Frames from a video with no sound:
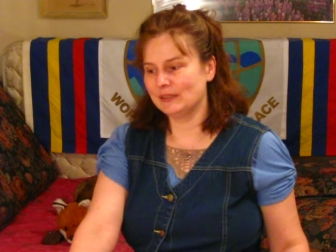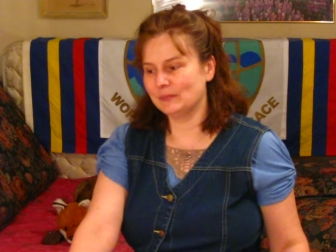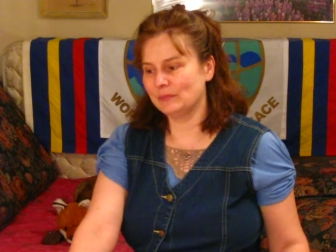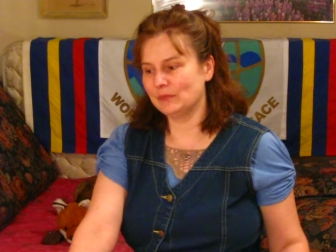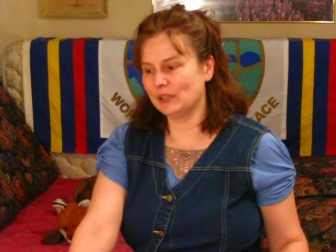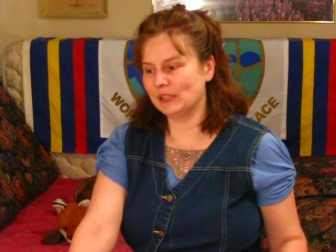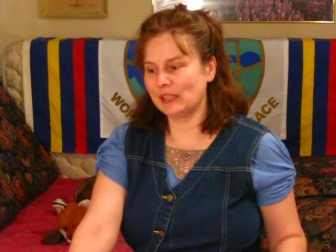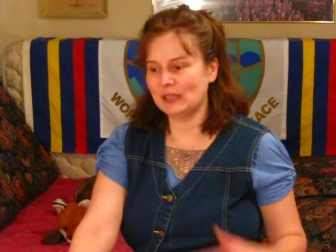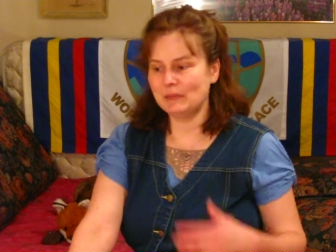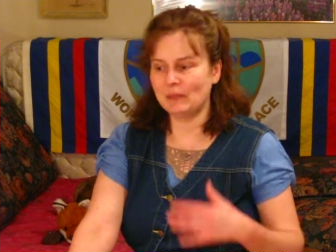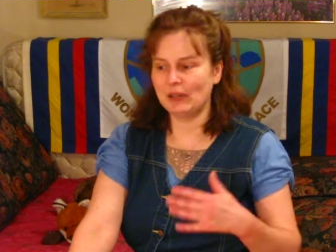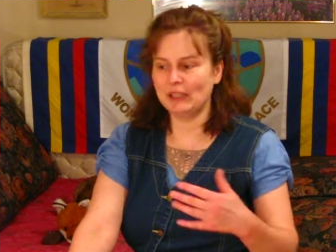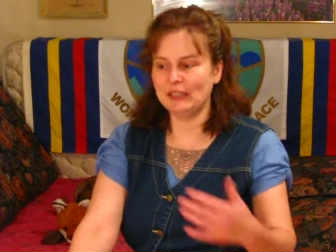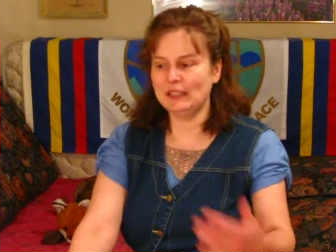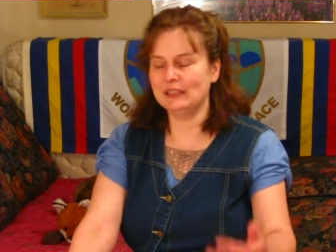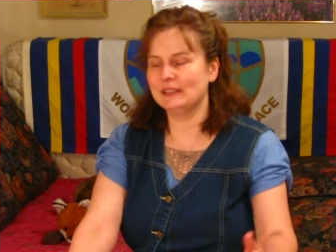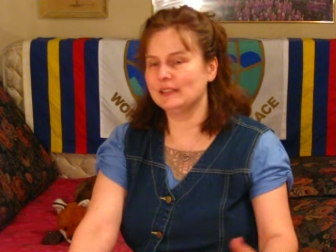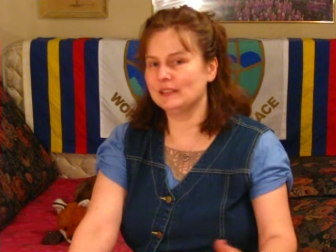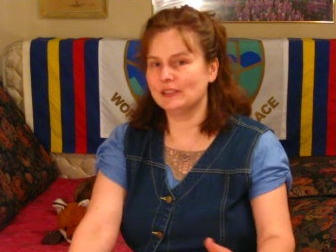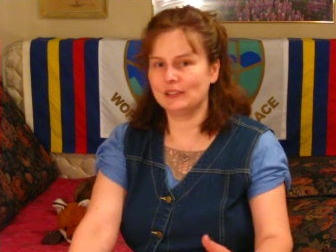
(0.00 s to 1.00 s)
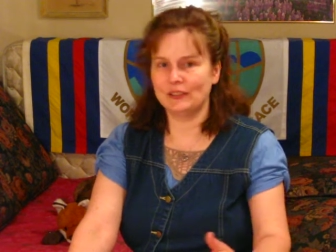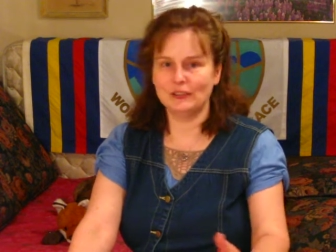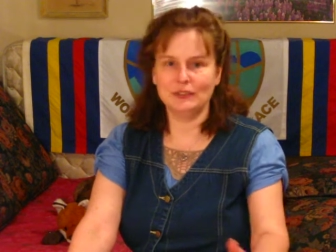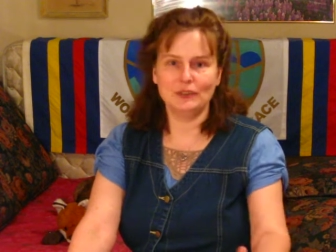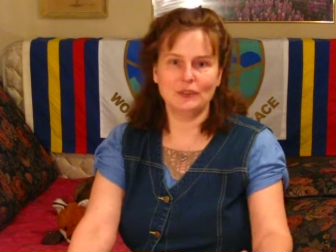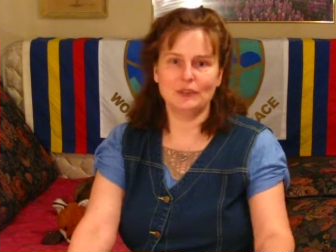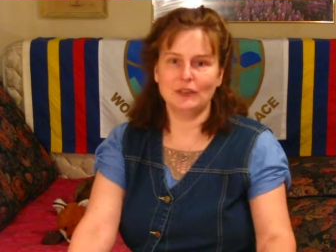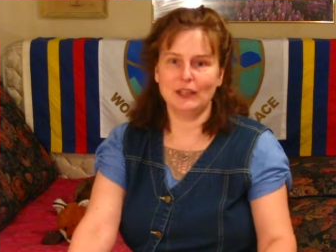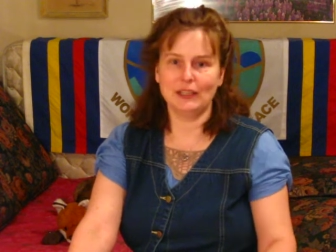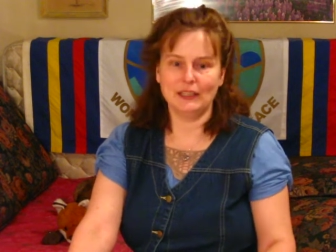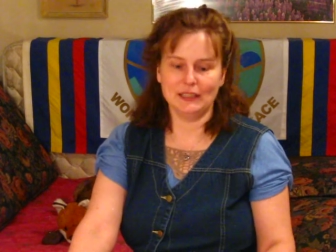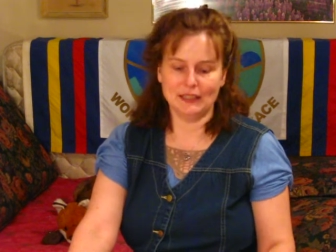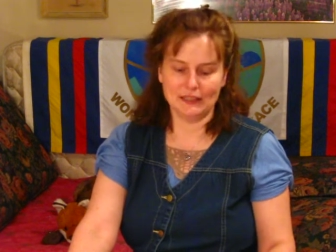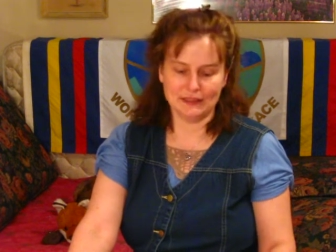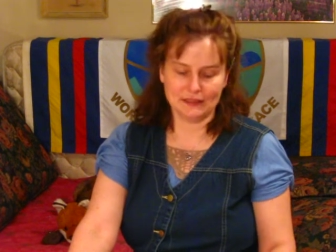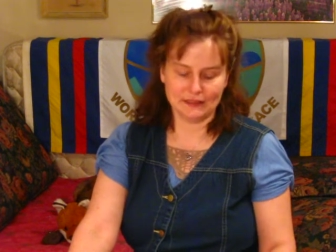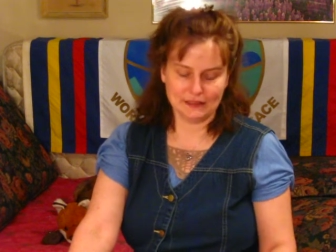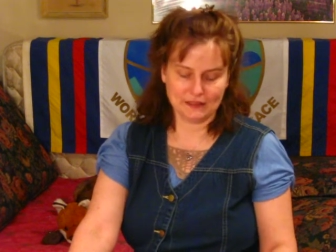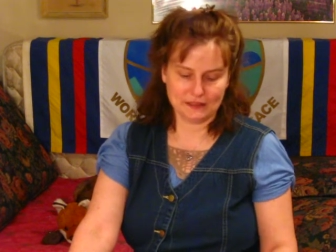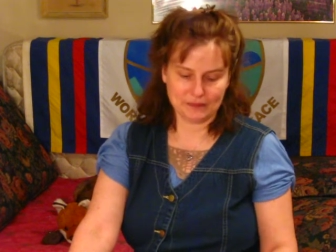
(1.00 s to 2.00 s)
bringing money into certain
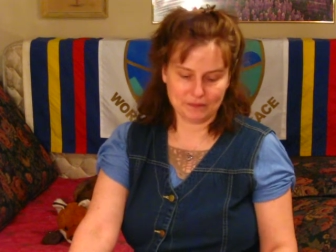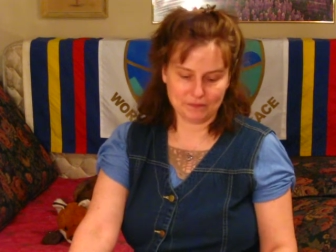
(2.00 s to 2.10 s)
Ukrainians.